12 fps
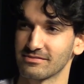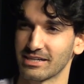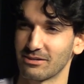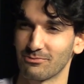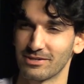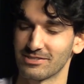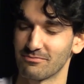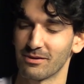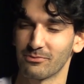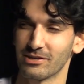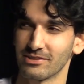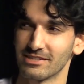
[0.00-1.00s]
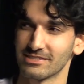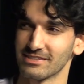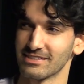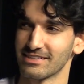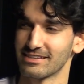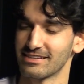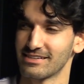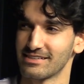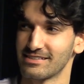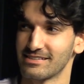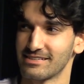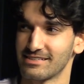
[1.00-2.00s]
like in recent memory at least?
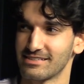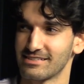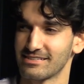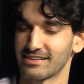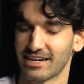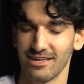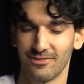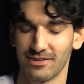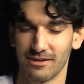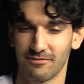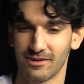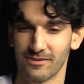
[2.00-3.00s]
I can't think of